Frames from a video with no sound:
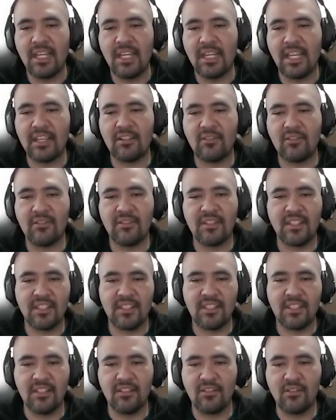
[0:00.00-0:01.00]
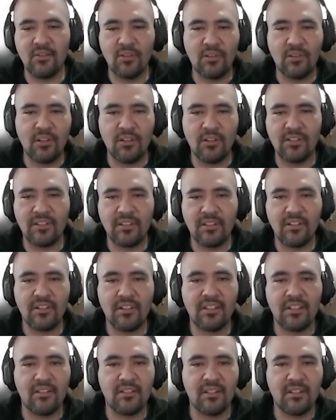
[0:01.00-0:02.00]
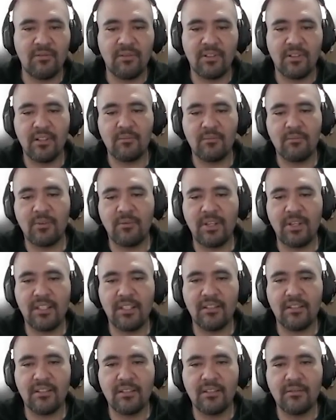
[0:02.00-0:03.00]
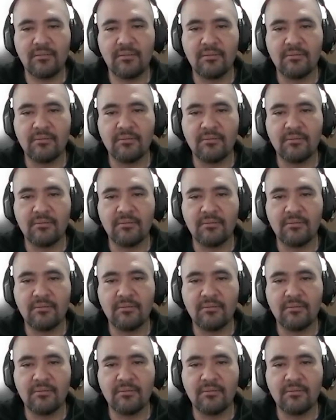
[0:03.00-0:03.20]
that consists in 2 clusters in different providers.